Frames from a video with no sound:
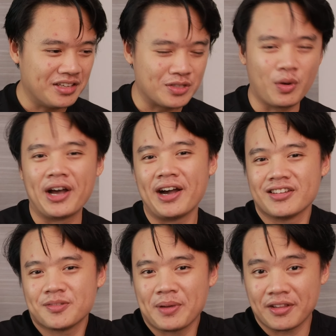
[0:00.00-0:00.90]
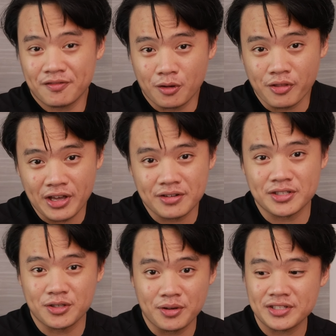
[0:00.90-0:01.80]
is why I spent
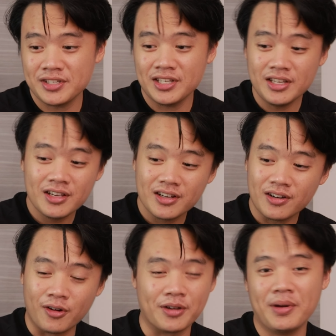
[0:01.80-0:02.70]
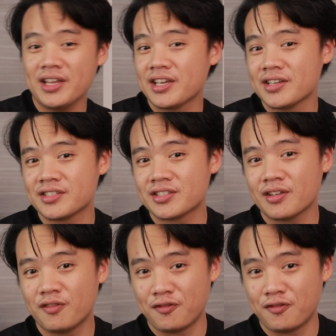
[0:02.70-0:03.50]
4,000 USD or in my case,